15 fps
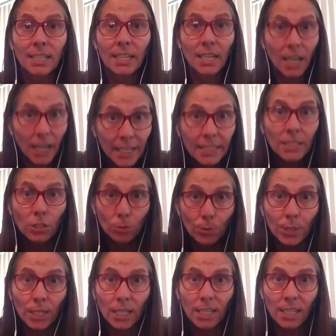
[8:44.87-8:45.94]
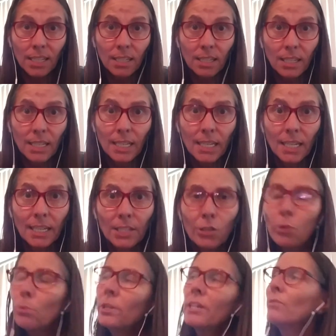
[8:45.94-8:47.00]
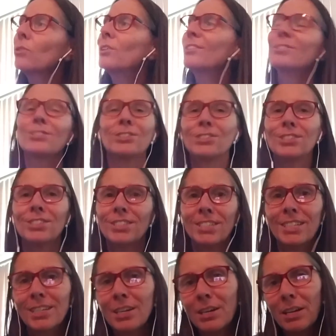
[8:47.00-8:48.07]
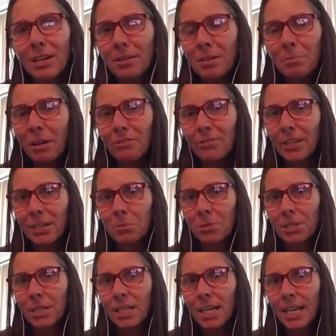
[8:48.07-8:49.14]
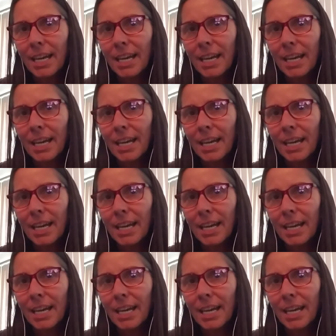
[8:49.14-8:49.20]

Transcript: And I agree. No one ever understood in my family